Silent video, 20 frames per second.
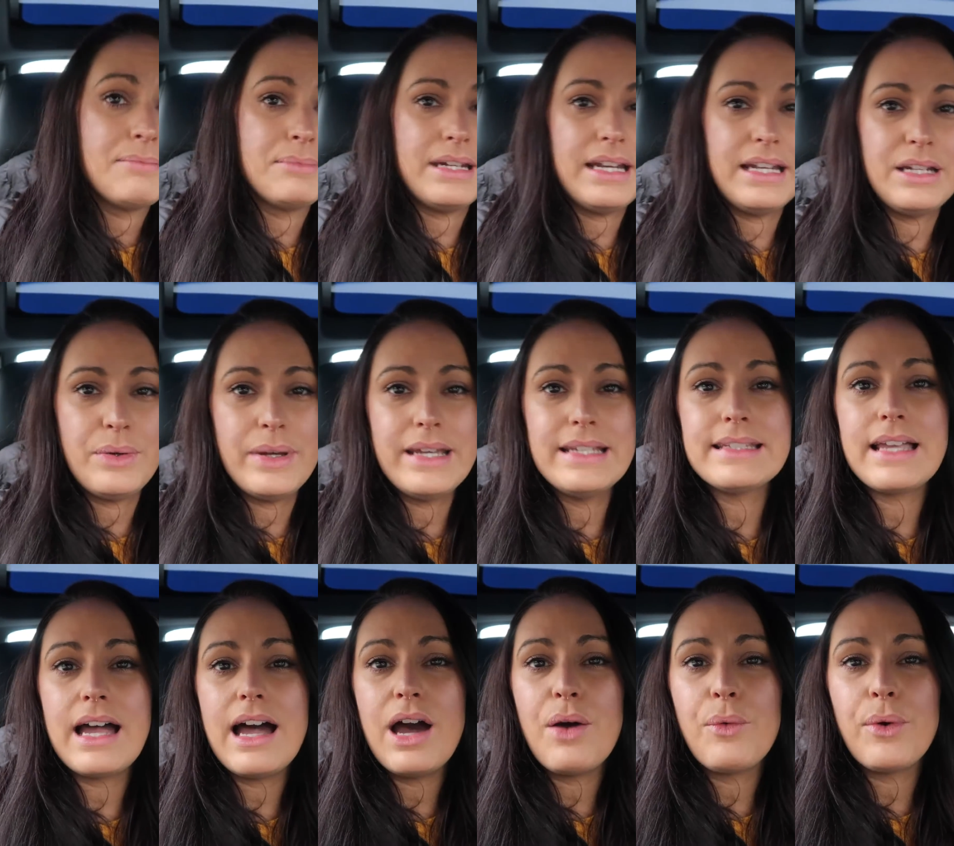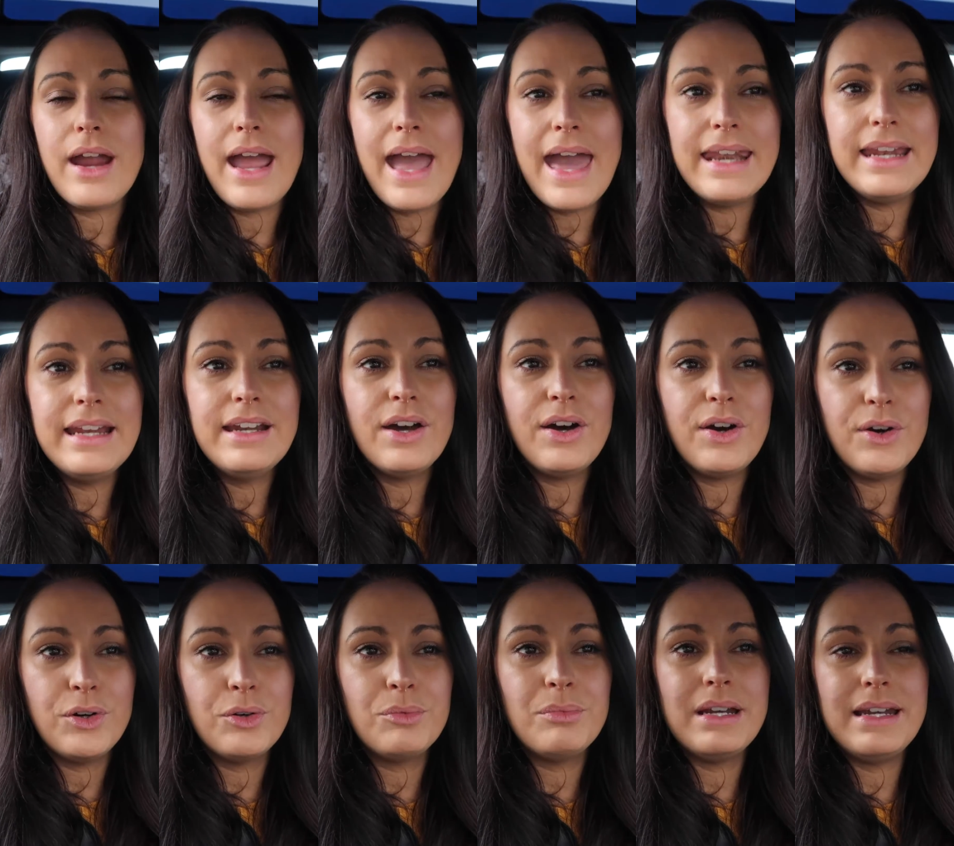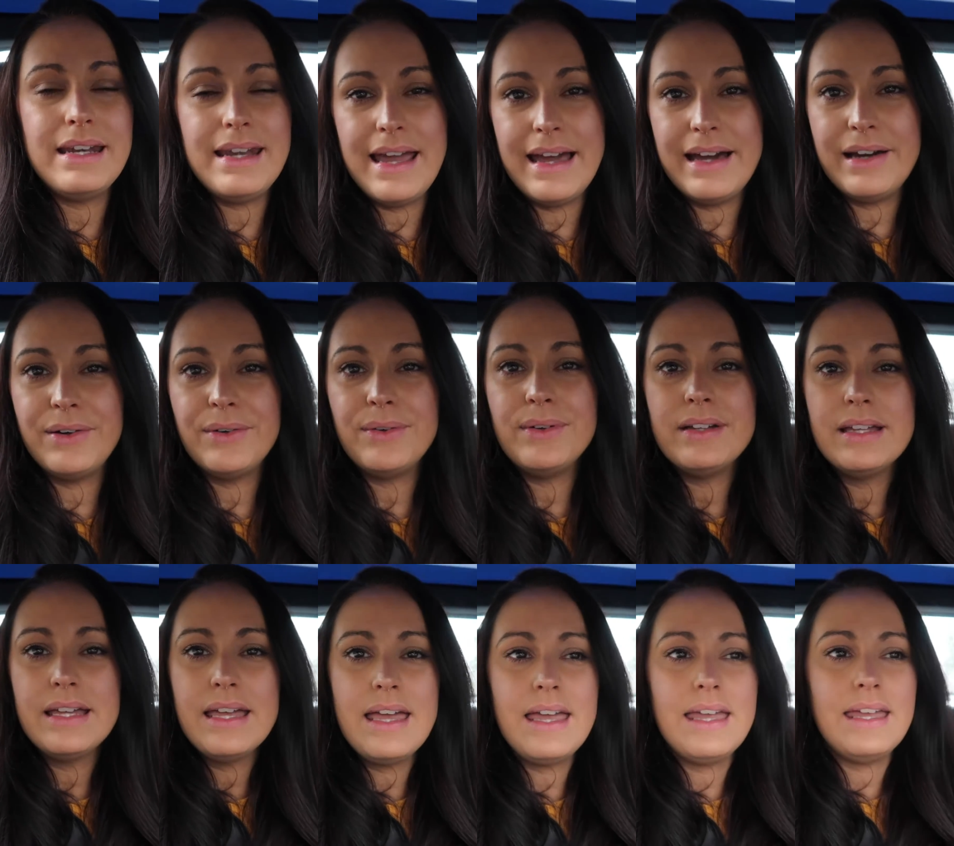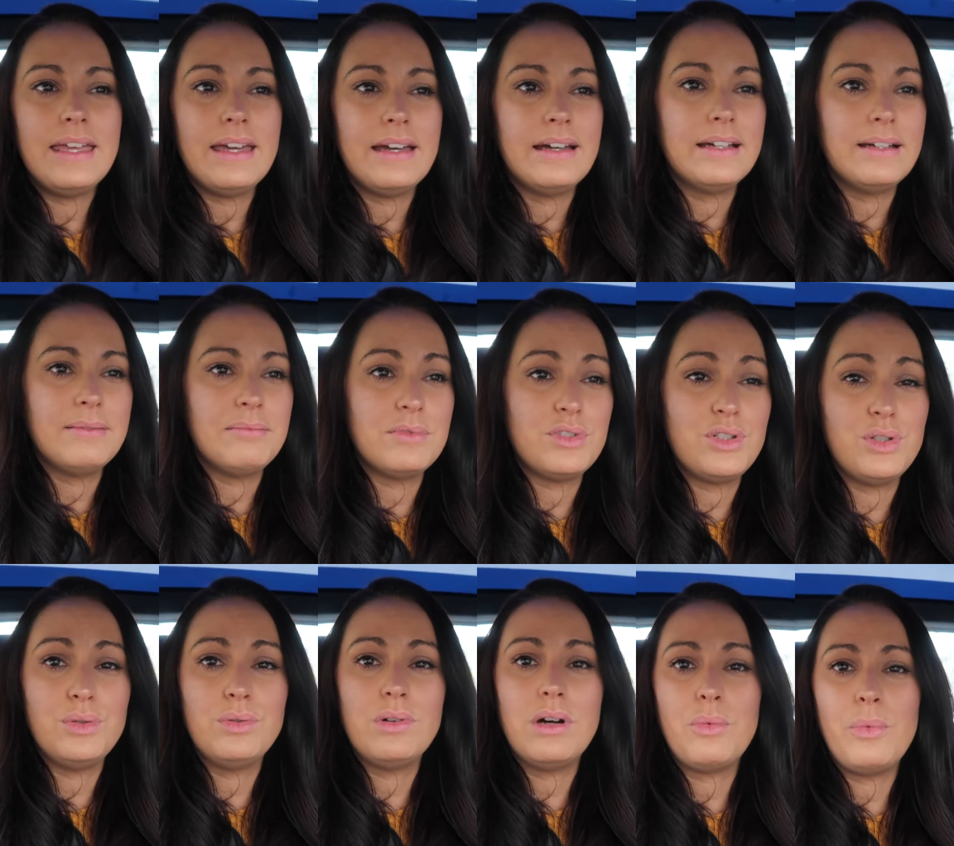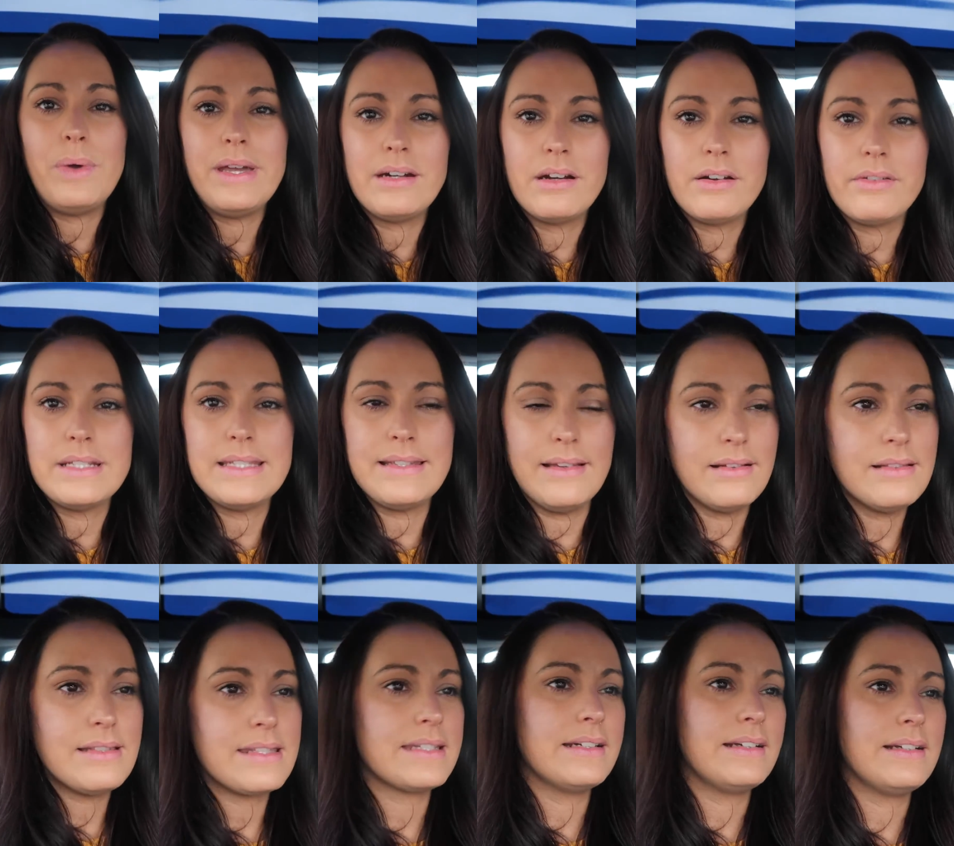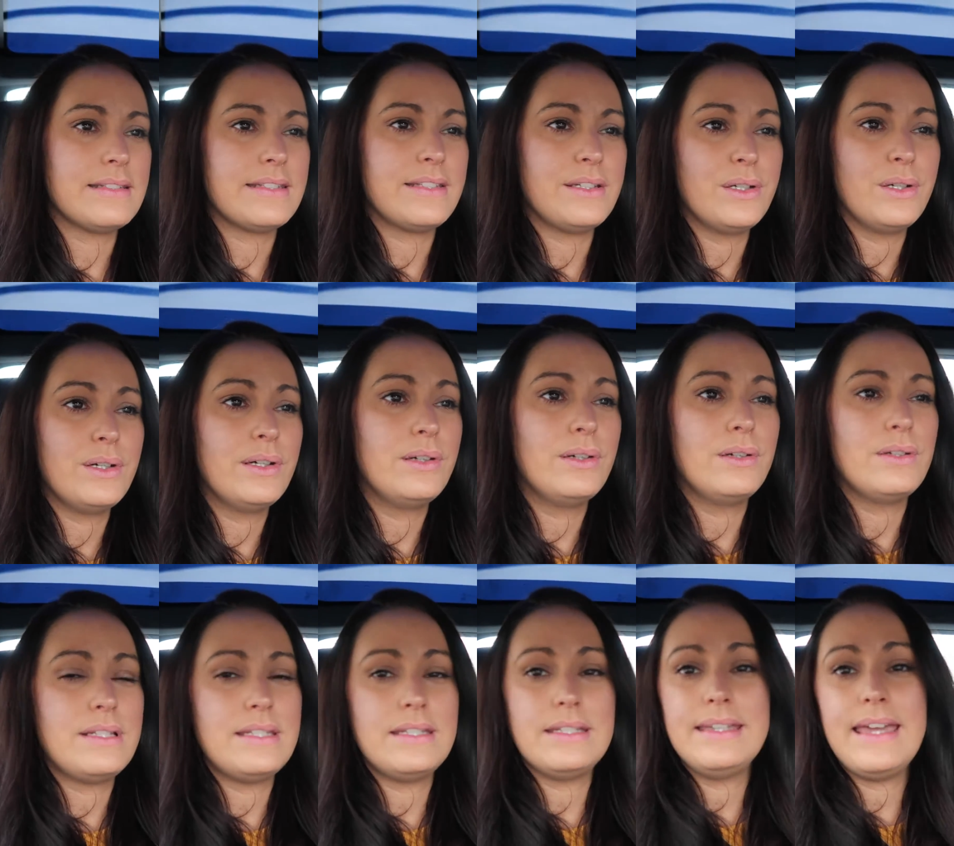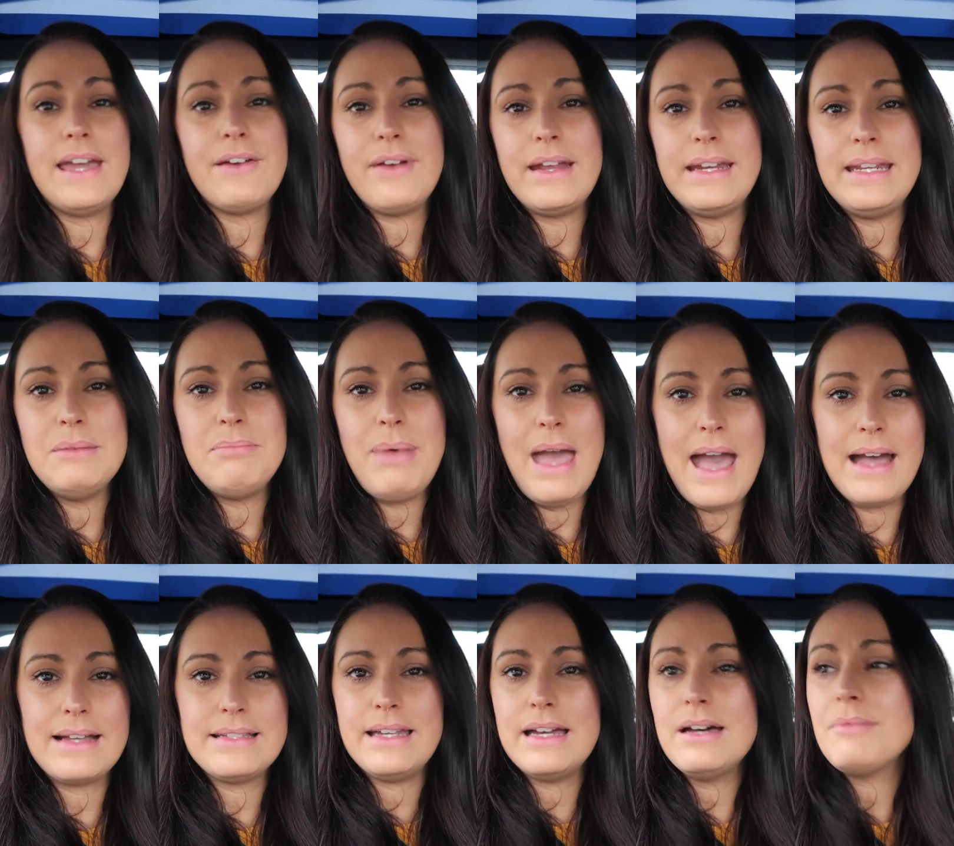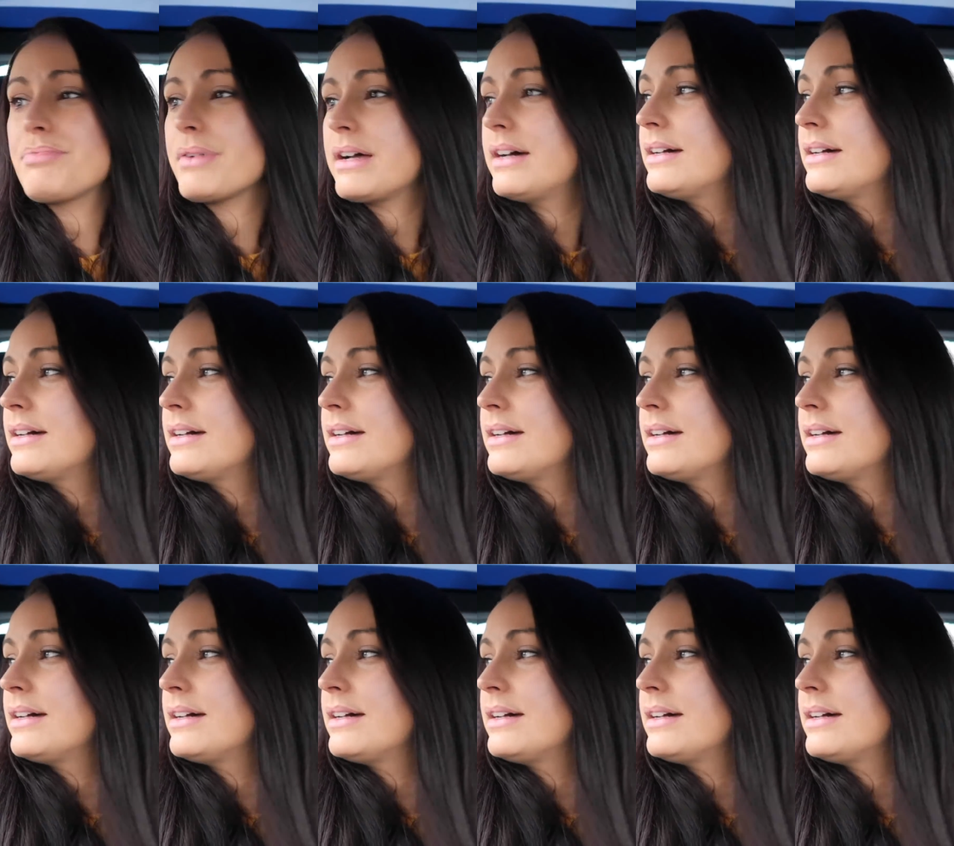But anyways, uh, we're headed home now um, to await our results and also to get ready, packed up.